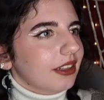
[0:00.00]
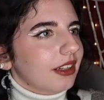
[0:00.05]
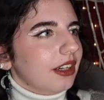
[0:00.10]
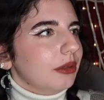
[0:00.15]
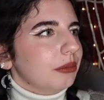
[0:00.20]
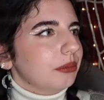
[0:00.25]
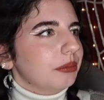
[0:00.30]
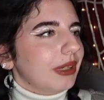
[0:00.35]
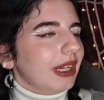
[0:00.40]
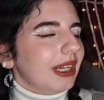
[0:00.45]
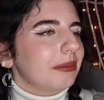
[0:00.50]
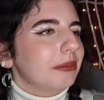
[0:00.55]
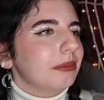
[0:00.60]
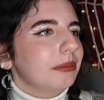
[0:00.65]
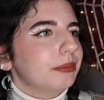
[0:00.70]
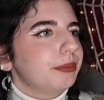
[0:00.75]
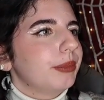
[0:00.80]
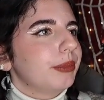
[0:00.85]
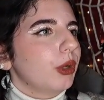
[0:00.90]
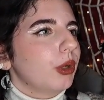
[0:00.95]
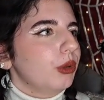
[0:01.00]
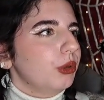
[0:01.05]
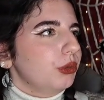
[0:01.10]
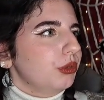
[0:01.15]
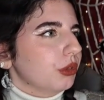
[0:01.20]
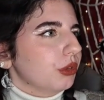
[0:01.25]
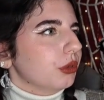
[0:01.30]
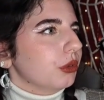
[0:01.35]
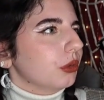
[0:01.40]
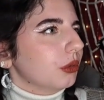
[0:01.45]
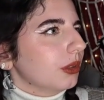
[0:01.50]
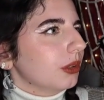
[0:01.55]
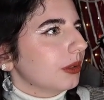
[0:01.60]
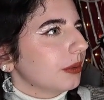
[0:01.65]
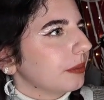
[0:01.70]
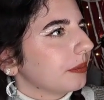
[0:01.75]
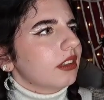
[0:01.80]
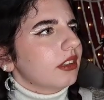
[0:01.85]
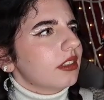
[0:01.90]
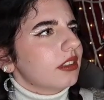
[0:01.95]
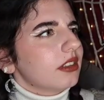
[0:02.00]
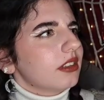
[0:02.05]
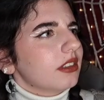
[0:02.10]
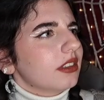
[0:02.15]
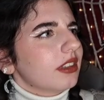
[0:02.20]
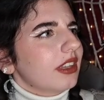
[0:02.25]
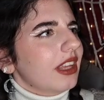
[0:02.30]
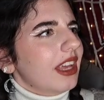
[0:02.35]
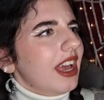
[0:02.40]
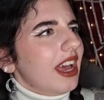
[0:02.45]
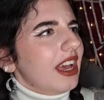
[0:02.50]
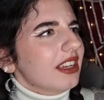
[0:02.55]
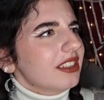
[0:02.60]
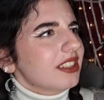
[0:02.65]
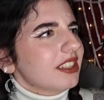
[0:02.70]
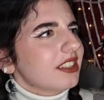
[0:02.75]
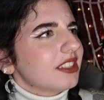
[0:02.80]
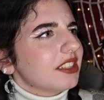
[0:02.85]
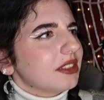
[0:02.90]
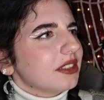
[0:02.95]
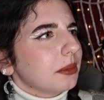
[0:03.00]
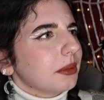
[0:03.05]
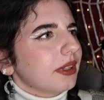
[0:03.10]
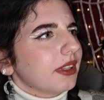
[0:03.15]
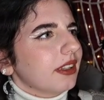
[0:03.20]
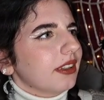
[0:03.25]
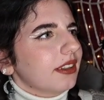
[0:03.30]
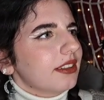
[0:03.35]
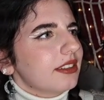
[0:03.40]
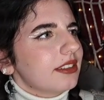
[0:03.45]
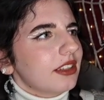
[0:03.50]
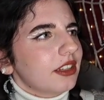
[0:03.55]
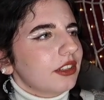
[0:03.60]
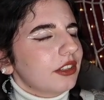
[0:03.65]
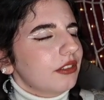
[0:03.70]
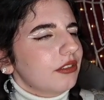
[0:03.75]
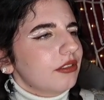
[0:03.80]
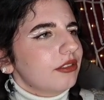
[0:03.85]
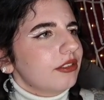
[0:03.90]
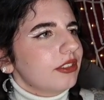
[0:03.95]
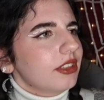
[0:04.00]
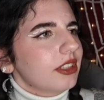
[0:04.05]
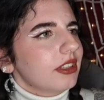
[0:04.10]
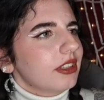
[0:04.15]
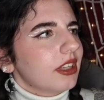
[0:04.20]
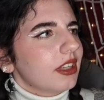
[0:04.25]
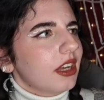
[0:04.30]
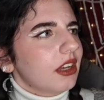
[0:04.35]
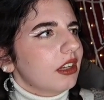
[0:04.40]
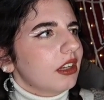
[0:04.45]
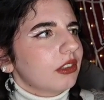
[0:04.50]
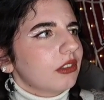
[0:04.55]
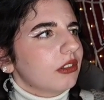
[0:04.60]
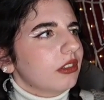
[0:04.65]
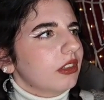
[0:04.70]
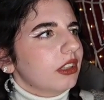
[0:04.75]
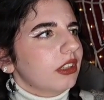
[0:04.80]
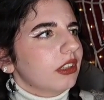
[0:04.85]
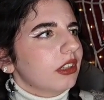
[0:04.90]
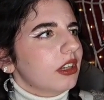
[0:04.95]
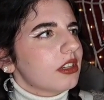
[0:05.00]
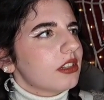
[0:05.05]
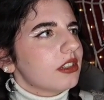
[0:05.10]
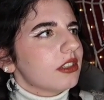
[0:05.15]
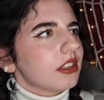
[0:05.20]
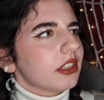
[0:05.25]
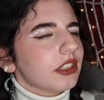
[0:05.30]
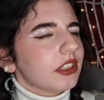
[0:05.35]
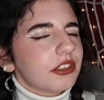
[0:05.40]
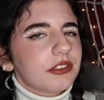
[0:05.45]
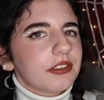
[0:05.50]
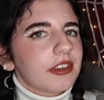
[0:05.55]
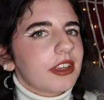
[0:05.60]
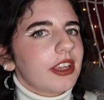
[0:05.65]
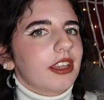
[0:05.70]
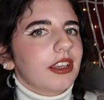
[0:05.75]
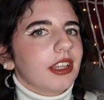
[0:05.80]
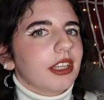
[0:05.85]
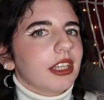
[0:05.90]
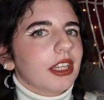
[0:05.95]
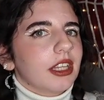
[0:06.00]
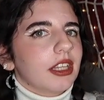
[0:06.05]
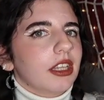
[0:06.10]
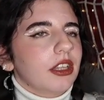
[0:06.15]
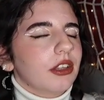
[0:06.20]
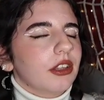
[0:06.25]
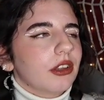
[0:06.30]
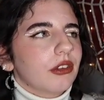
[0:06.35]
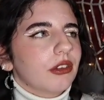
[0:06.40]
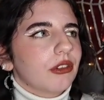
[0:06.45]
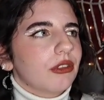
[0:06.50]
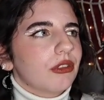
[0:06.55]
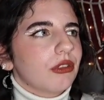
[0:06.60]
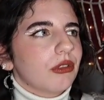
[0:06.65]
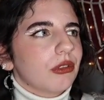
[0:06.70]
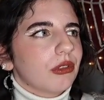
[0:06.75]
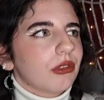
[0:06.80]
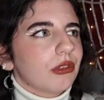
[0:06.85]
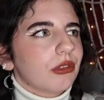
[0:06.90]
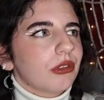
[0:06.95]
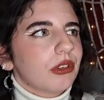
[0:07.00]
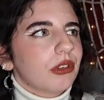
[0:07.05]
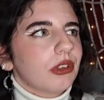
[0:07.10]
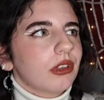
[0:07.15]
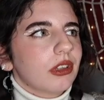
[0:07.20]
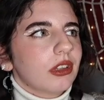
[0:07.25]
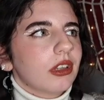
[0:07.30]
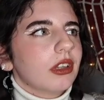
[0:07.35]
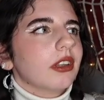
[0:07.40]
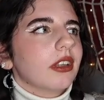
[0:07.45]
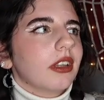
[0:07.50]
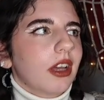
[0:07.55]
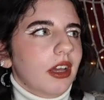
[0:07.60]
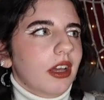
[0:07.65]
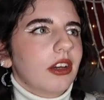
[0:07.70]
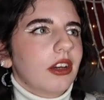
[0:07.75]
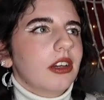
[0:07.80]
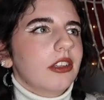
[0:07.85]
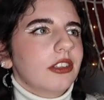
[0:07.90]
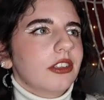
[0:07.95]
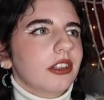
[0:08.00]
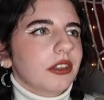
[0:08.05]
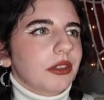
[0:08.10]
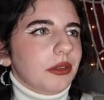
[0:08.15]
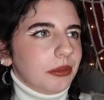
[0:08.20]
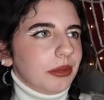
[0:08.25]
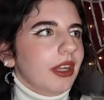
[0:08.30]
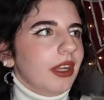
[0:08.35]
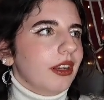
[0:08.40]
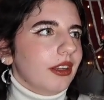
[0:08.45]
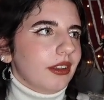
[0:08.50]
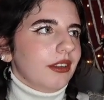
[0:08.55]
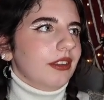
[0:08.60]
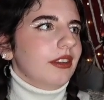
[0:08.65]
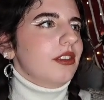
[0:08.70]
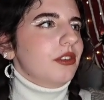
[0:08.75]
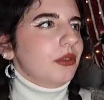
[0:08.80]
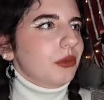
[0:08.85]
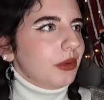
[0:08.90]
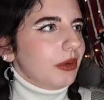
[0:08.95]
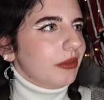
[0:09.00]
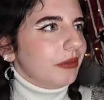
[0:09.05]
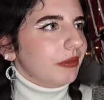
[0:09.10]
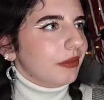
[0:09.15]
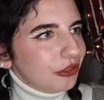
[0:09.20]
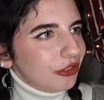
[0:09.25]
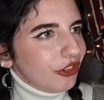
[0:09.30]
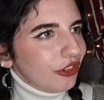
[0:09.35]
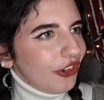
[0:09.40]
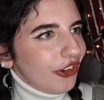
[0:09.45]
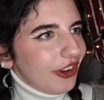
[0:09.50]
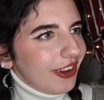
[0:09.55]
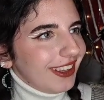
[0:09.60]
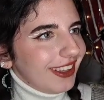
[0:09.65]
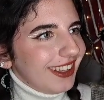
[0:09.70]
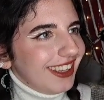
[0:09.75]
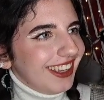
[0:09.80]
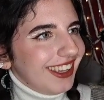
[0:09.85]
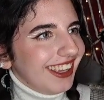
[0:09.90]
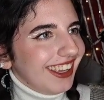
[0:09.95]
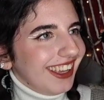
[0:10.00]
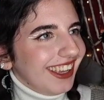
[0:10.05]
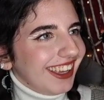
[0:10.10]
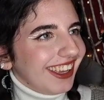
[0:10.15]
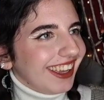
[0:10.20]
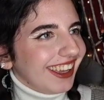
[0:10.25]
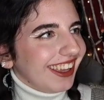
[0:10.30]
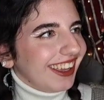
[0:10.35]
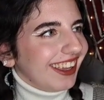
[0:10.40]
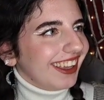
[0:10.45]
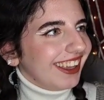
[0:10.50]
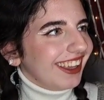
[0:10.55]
I'm bamboozled. But there has to be, because I don't think that Iconic London is fitting in any of those drawers. Like that eyeshadow palette. This one right here.